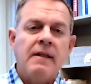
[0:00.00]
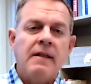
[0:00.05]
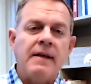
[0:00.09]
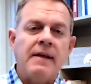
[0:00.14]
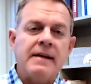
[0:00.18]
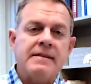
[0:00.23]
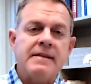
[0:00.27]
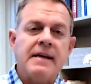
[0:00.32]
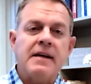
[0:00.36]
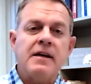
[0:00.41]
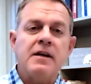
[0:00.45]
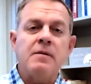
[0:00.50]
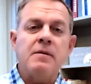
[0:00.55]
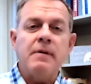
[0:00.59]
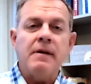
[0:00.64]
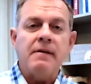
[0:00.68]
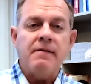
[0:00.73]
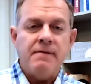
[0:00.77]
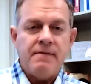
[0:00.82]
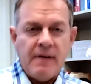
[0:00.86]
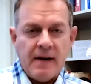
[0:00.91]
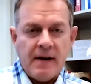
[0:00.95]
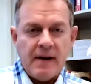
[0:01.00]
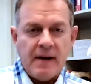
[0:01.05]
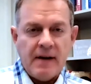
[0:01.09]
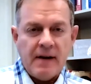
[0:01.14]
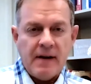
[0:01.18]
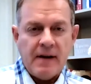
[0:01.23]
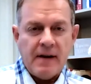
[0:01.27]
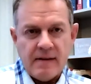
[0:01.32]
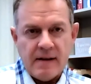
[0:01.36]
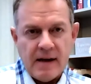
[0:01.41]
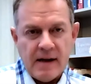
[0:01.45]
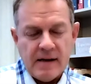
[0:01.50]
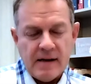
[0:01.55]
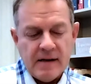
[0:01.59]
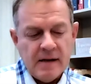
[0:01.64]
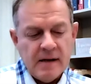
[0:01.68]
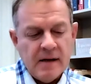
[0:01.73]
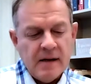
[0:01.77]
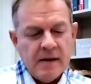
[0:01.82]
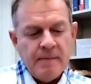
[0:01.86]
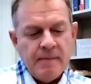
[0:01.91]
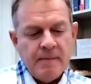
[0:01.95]
things that can be affecting that.
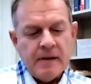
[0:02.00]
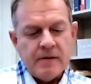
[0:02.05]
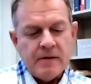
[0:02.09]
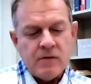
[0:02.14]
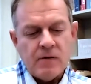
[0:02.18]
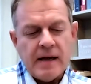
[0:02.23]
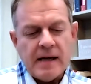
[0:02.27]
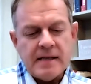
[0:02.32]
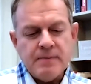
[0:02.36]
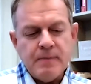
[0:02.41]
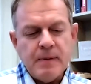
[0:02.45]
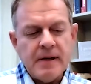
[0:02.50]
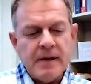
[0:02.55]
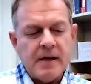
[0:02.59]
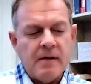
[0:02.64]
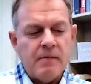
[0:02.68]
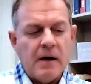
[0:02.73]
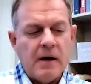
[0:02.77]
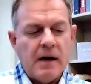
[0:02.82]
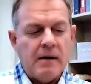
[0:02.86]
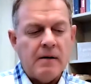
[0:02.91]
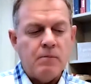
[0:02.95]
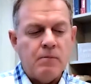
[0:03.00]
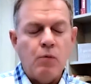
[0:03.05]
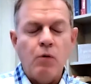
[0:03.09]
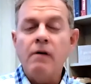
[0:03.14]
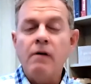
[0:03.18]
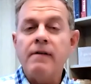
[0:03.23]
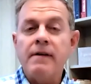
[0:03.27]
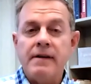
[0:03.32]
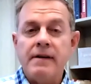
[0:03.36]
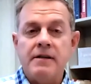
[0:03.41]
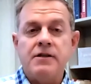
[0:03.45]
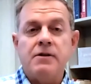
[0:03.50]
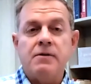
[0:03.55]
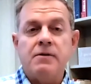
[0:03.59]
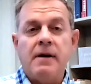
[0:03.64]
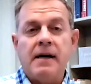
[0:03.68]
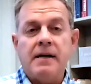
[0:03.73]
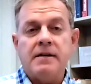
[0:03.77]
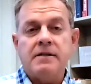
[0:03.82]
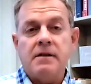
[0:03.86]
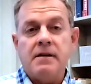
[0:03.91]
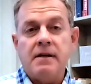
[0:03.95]
So that's become more of an issue
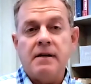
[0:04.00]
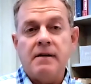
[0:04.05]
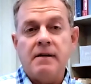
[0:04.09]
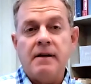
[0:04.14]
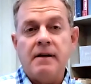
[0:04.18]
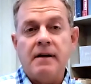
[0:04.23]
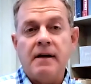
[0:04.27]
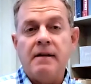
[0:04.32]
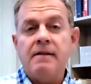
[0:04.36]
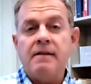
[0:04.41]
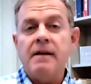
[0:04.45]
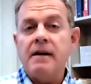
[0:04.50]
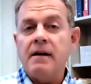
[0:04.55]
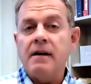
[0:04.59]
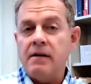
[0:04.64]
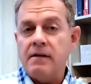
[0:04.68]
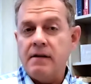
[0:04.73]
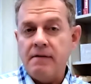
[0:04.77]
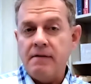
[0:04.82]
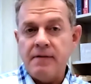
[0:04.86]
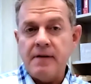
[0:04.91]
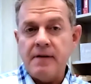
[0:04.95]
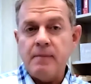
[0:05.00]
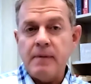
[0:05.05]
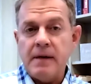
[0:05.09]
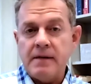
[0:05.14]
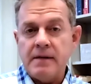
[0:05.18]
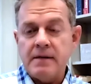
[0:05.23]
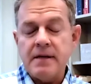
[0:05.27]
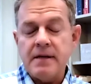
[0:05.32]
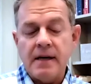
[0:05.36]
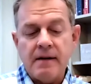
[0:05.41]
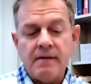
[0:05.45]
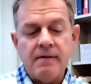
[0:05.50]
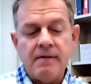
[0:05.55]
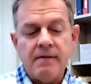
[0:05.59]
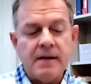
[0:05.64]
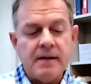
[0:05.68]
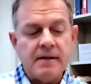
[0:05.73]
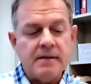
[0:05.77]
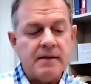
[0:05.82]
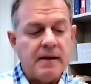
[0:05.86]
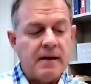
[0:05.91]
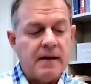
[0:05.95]
actually than I think on the female side of
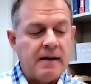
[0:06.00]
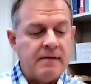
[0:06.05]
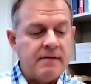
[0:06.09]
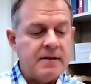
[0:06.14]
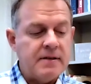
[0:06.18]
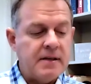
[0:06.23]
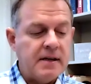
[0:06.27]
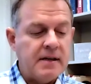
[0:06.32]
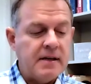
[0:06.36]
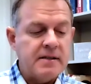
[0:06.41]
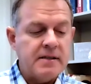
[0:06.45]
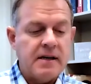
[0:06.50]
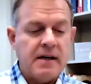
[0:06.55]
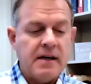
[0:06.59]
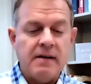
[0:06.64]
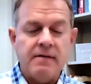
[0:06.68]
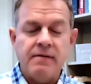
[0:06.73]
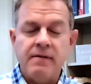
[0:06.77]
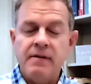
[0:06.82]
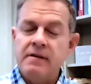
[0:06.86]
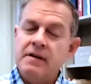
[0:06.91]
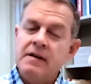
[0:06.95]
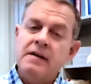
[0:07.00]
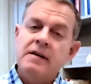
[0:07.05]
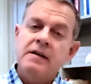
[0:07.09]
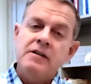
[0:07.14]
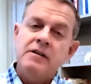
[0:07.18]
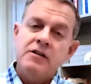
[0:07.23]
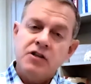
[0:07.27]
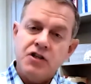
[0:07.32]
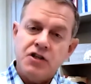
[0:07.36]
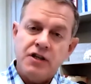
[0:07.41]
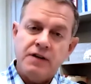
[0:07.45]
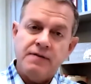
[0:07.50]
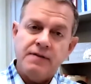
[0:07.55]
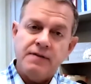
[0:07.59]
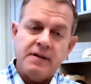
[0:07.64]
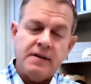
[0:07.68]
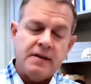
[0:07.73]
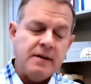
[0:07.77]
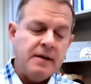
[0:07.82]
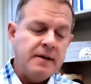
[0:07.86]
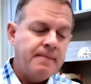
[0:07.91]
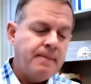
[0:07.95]
things that I've seen has kind of
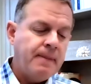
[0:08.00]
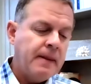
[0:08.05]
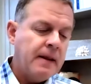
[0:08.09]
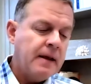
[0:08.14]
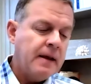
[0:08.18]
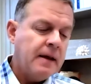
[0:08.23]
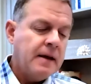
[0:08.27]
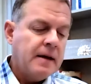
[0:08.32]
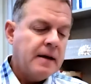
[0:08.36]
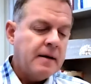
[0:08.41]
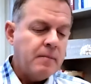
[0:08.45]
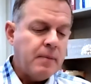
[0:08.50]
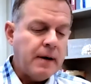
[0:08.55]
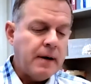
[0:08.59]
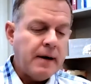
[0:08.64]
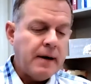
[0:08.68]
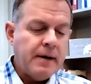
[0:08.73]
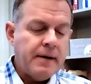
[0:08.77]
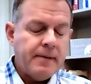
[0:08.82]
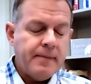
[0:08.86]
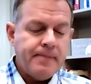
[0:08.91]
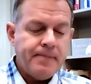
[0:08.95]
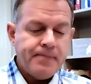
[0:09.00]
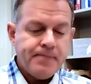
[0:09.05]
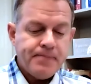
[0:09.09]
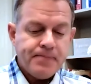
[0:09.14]
shifted. But